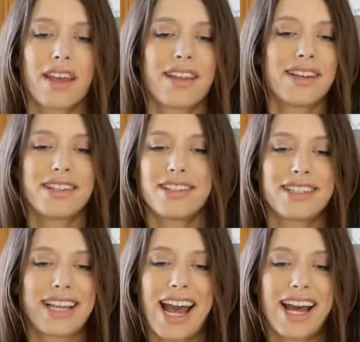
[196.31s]
And then you
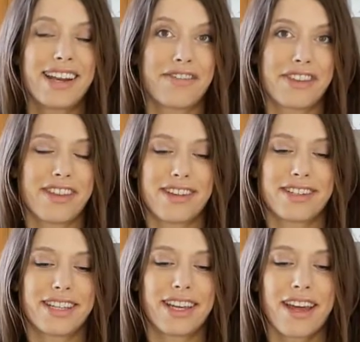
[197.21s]
just add everything
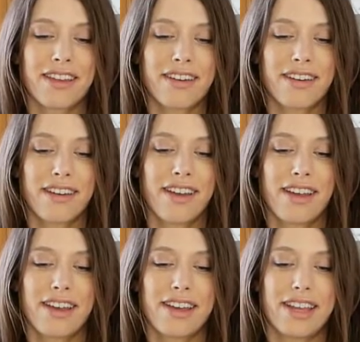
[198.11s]
together
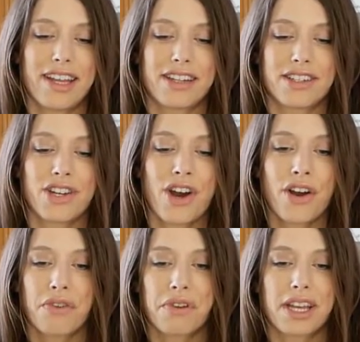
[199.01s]
in a
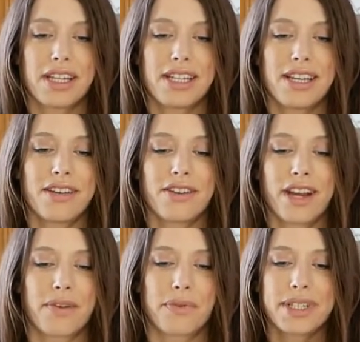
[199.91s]
jar or in a container
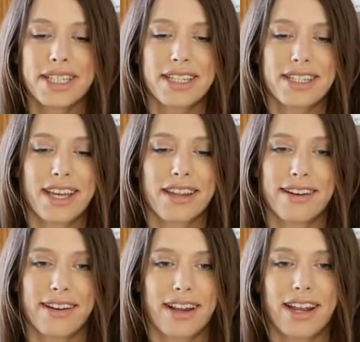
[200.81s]
and whisk it
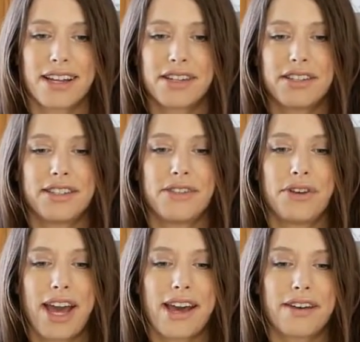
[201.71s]
together and
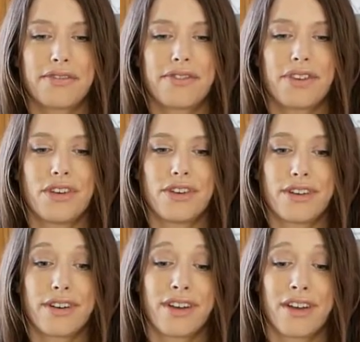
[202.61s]
you have your